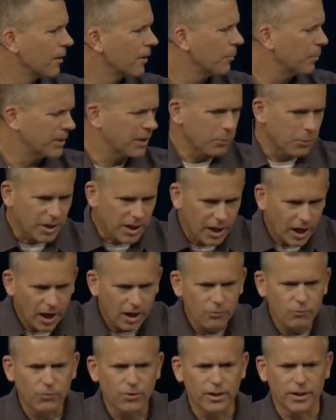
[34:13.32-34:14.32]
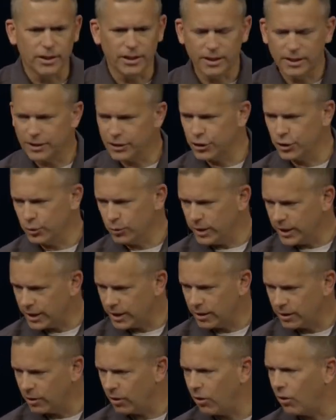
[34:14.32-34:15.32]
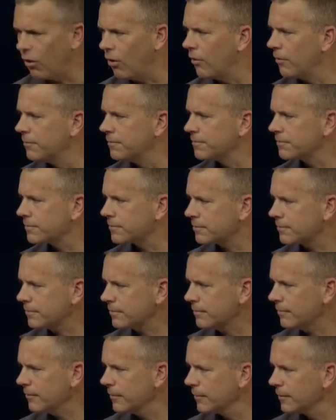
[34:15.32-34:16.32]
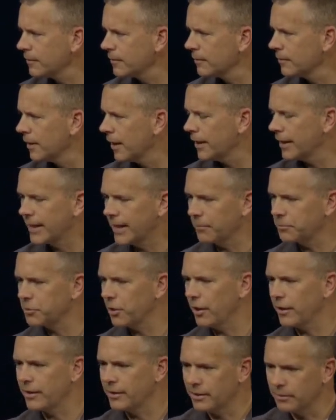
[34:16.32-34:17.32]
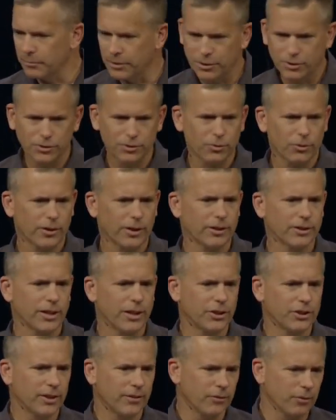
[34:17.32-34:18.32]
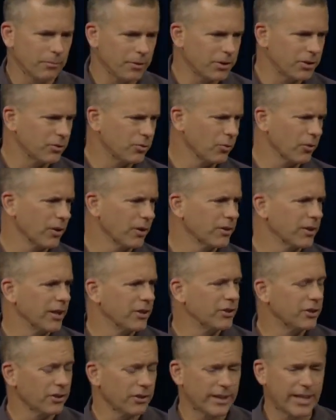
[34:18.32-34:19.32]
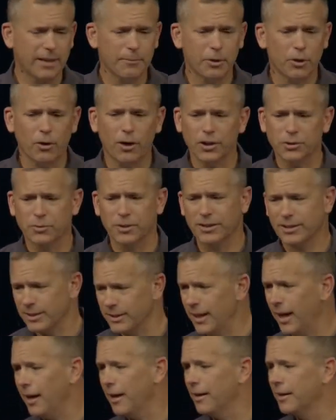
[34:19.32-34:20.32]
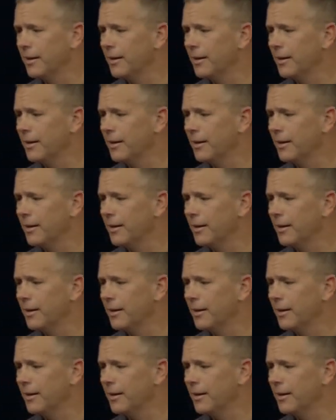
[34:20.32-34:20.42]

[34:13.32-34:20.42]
But they were confident in this unique call. And they kept talking to missions organization after missions organization until they came across one that said, yeah,